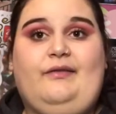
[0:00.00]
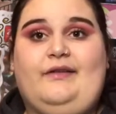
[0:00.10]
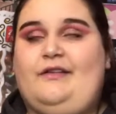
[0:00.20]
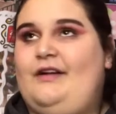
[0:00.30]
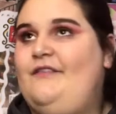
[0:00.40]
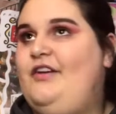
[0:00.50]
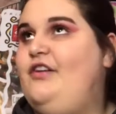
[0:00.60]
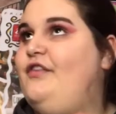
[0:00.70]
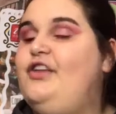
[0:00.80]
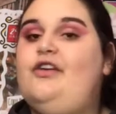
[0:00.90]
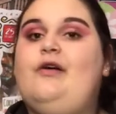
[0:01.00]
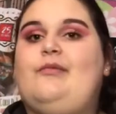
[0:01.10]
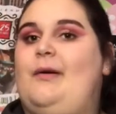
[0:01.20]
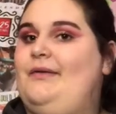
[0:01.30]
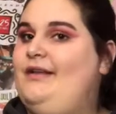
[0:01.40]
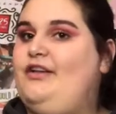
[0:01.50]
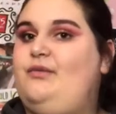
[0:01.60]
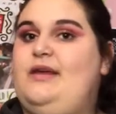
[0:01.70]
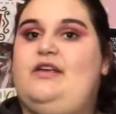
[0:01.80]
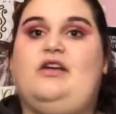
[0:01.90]
This is not a video for you. I promise next
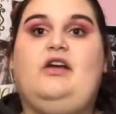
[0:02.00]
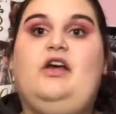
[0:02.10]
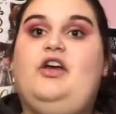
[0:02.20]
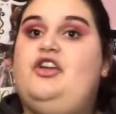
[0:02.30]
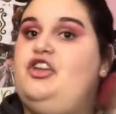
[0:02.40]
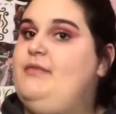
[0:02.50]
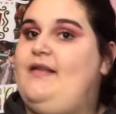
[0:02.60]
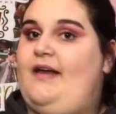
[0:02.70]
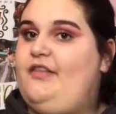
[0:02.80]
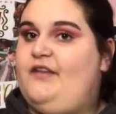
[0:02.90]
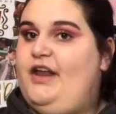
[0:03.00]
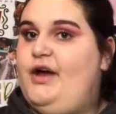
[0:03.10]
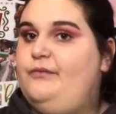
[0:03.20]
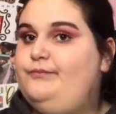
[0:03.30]
week you might like the video.